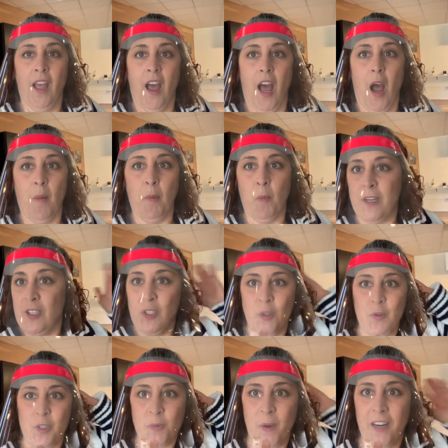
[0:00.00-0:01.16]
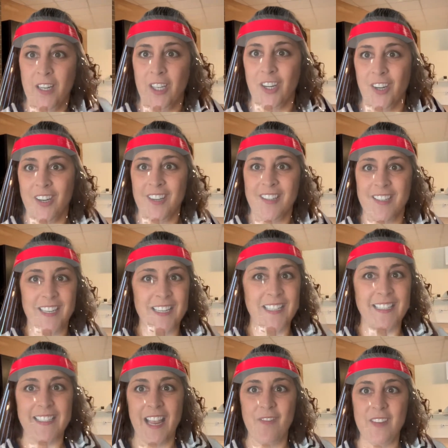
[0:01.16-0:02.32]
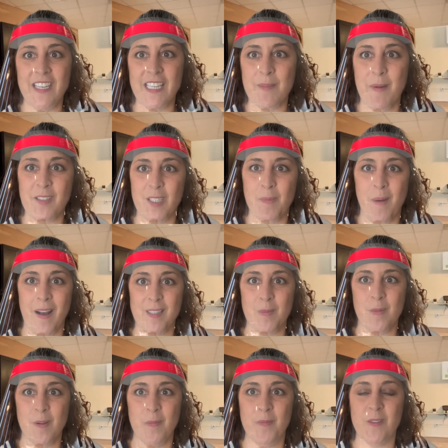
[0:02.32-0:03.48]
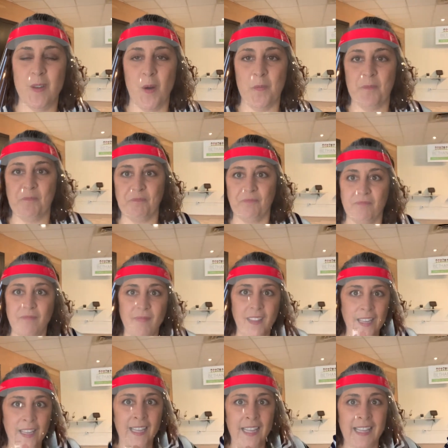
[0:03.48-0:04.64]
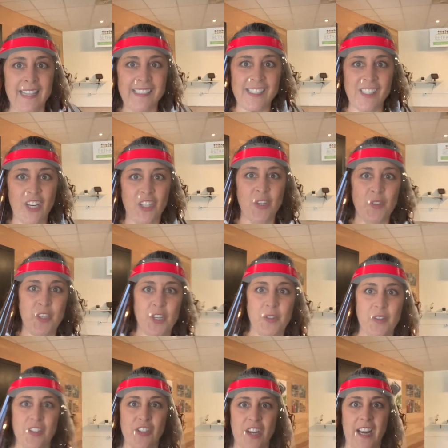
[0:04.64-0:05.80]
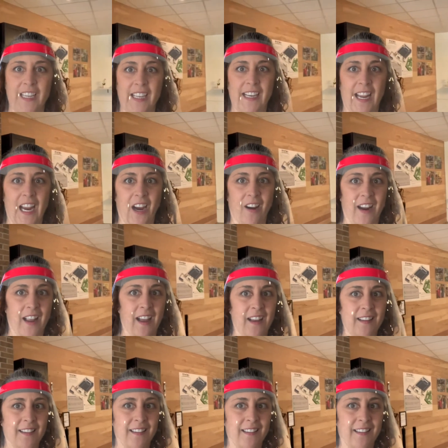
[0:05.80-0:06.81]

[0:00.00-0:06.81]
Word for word: Uh, but we do just want to encourage safety as much as possible. So this is our new children's check-in area,